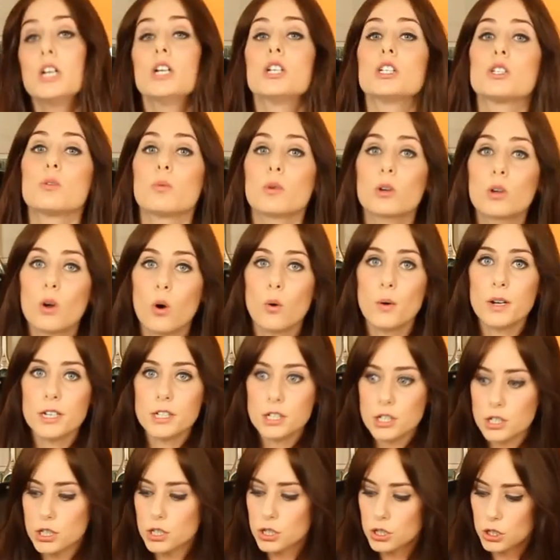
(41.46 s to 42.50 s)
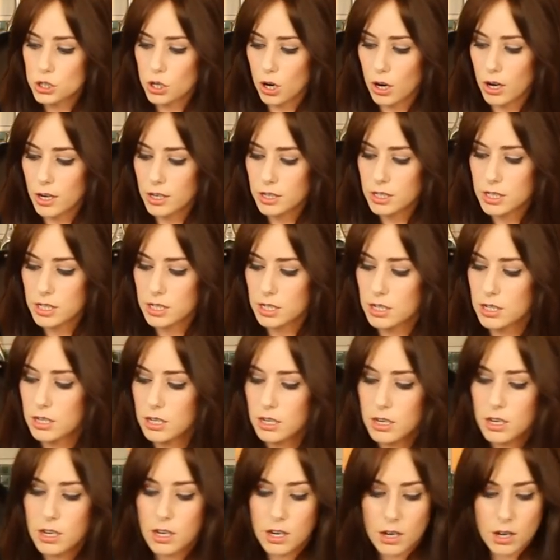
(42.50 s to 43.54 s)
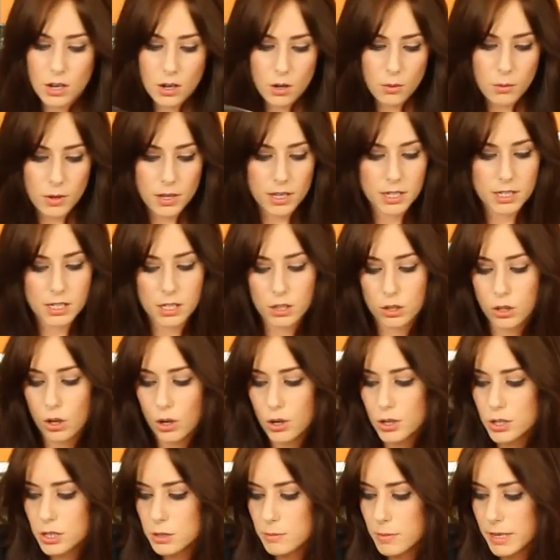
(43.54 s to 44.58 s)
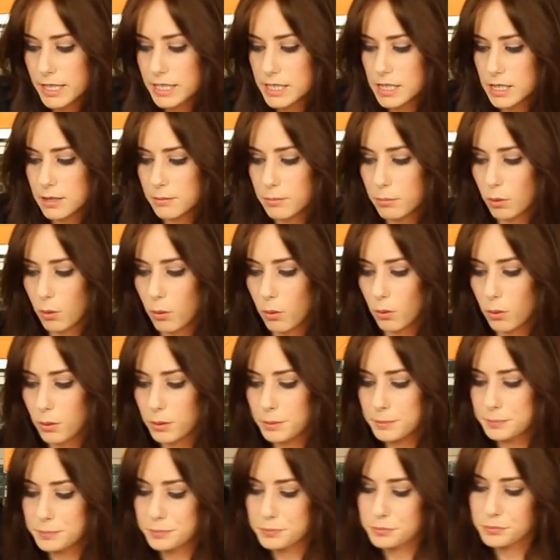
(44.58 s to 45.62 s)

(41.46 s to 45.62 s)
So we're going to start with this large mixing bowl.